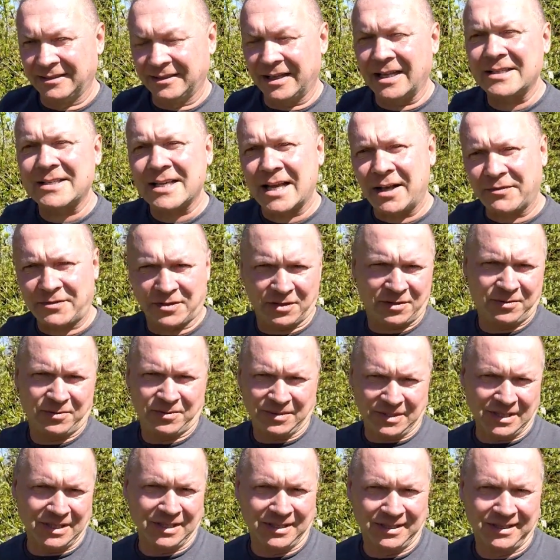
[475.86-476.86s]
That's after the
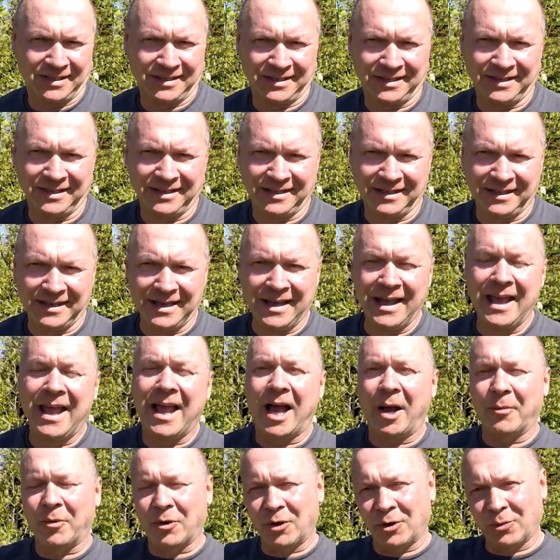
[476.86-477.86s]
water.
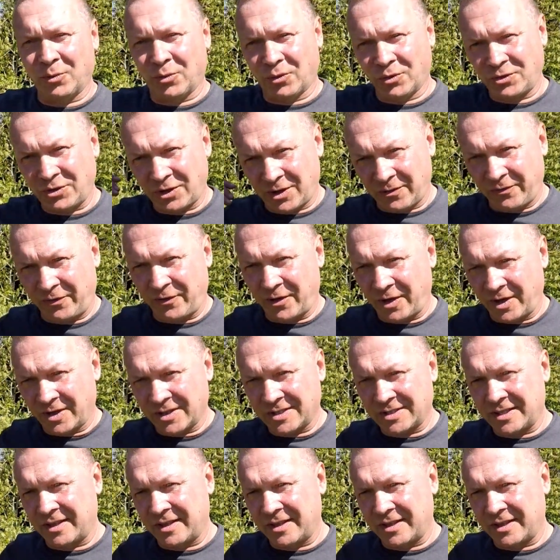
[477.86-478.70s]
I'm going to water them first,